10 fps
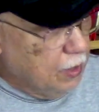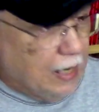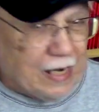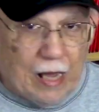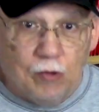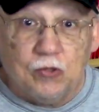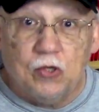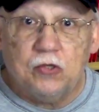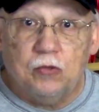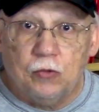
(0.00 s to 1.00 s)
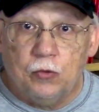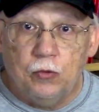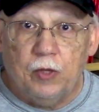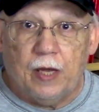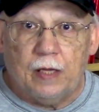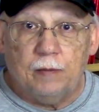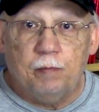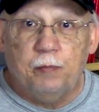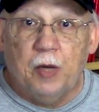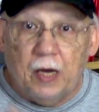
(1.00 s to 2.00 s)
allows us to do that,
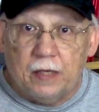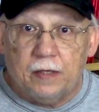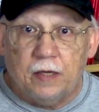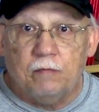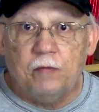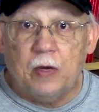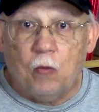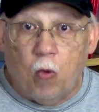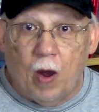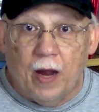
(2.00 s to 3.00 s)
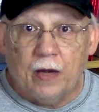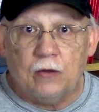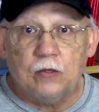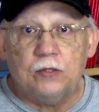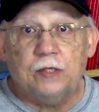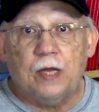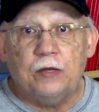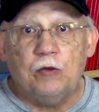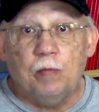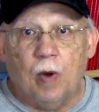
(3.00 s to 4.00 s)
but it requires that
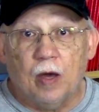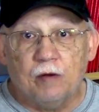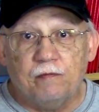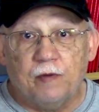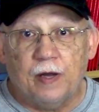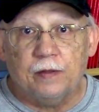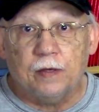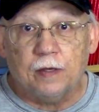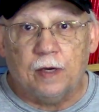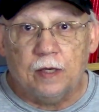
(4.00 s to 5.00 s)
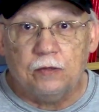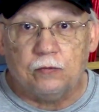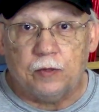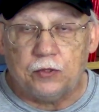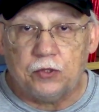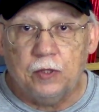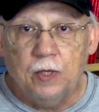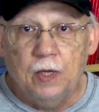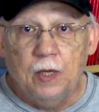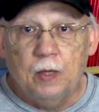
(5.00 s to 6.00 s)
you modify the cartridge
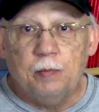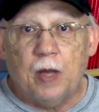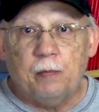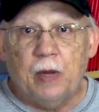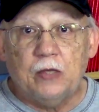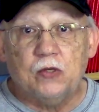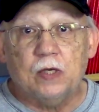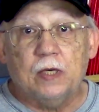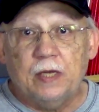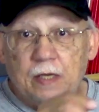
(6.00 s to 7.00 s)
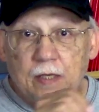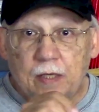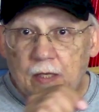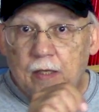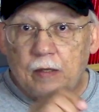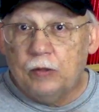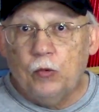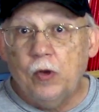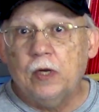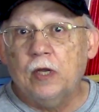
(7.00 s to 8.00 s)
by basically
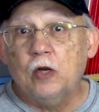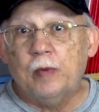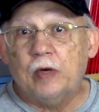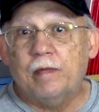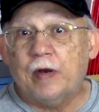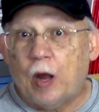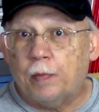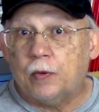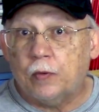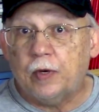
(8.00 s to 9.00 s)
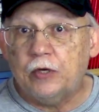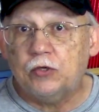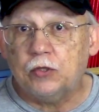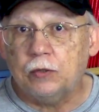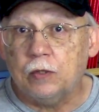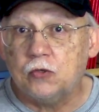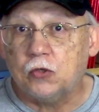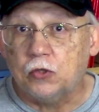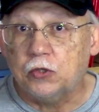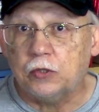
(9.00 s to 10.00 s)
doing a little bit of an operation, a
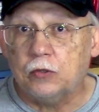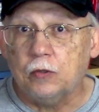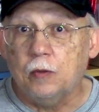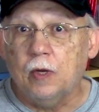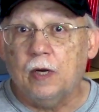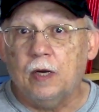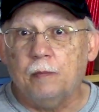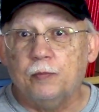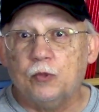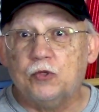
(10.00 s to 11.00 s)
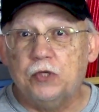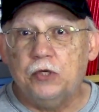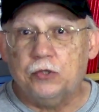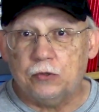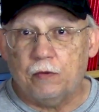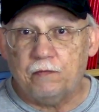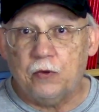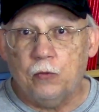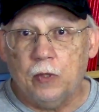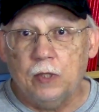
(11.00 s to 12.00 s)
surgical uh, procedure, if
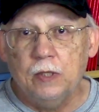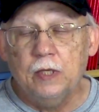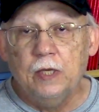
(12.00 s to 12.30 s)
you will,